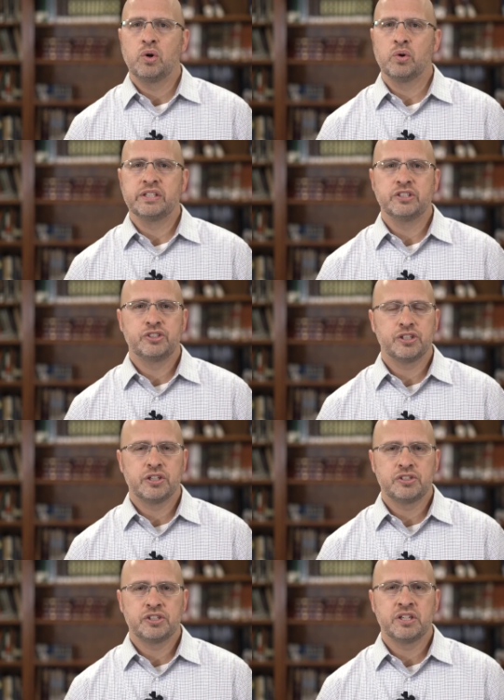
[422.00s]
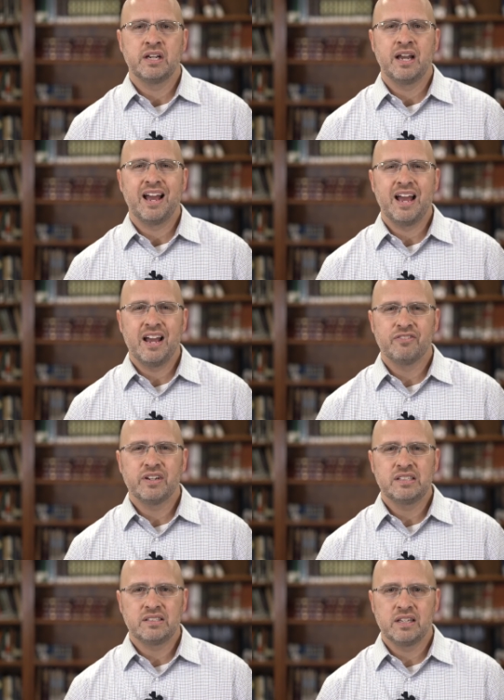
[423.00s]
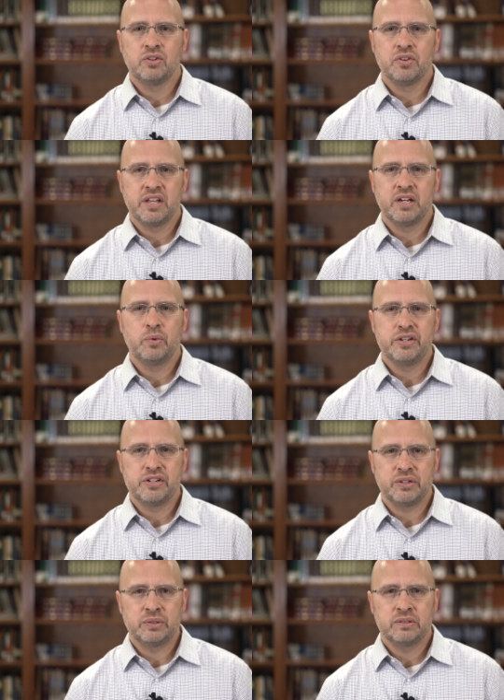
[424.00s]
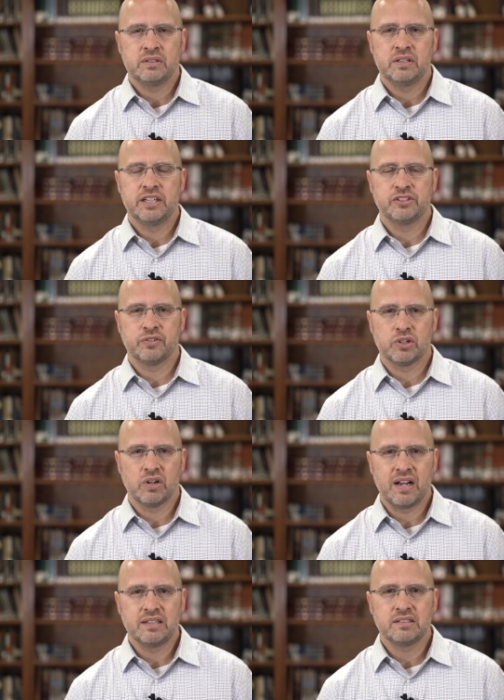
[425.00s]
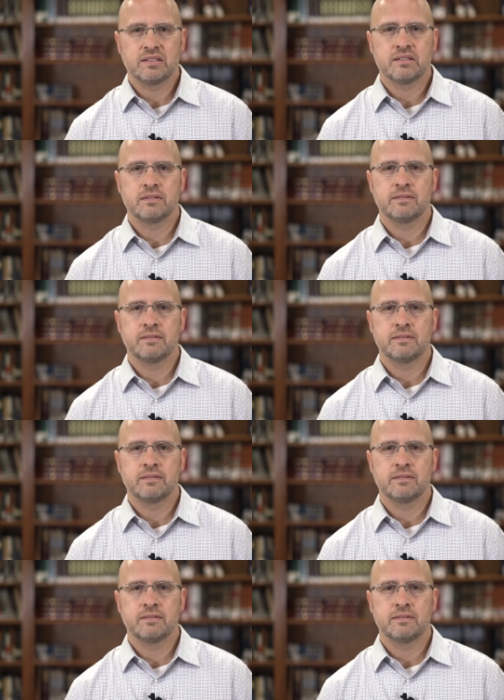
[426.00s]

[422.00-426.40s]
or in the church, every single thing we do is for Christ.